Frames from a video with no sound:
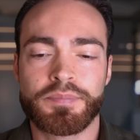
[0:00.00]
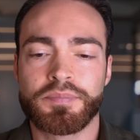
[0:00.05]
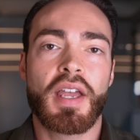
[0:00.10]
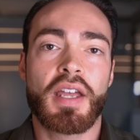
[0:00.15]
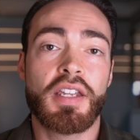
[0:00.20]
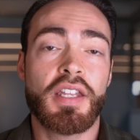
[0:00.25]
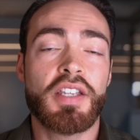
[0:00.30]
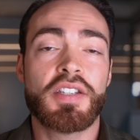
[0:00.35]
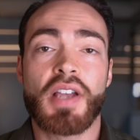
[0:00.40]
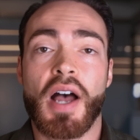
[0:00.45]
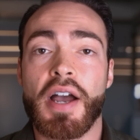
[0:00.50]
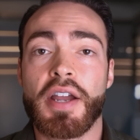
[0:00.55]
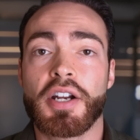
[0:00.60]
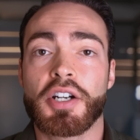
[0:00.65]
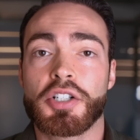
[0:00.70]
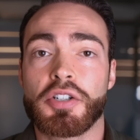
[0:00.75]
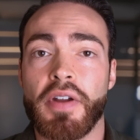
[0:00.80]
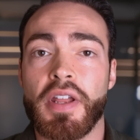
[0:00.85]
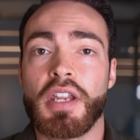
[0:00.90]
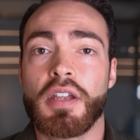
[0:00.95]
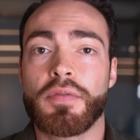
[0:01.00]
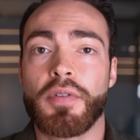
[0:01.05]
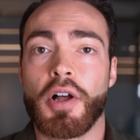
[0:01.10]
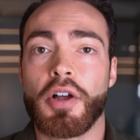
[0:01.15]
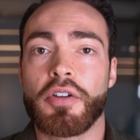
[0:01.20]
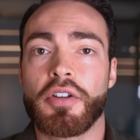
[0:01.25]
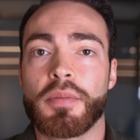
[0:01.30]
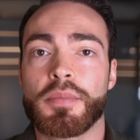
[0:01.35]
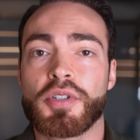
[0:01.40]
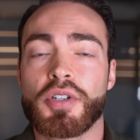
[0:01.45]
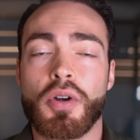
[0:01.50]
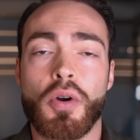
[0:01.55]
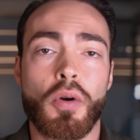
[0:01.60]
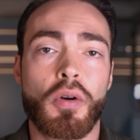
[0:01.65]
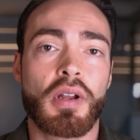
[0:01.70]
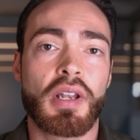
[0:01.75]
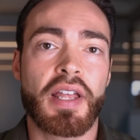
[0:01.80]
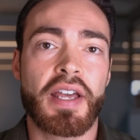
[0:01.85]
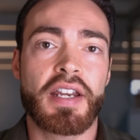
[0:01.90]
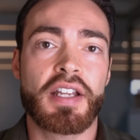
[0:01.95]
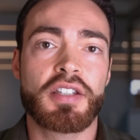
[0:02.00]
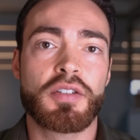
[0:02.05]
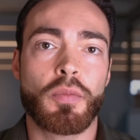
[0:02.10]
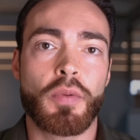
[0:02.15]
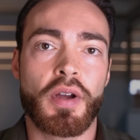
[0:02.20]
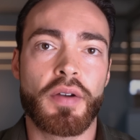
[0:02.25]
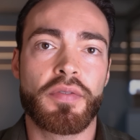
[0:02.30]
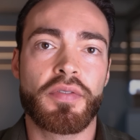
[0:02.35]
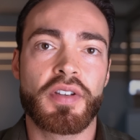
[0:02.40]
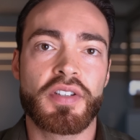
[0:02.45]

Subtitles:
And these higher training volumes correlated with